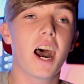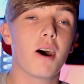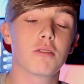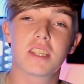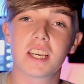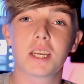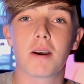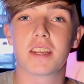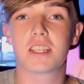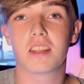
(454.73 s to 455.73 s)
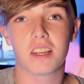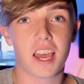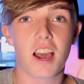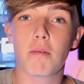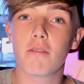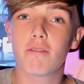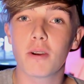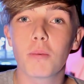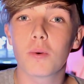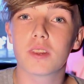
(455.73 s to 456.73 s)
I was thinking about this the other day. I've been
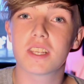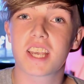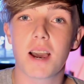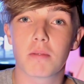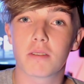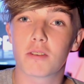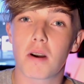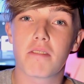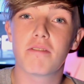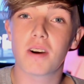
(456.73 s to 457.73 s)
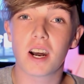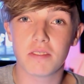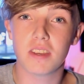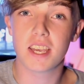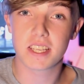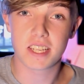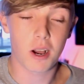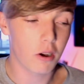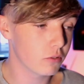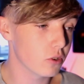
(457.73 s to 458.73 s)
filming with this camera for about 5 years
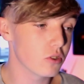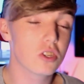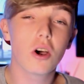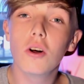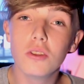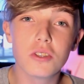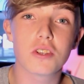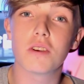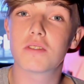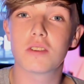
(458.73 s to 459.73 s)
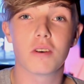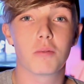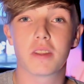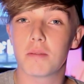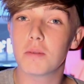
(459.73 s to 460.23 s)
now. I've done tons of stuff with it.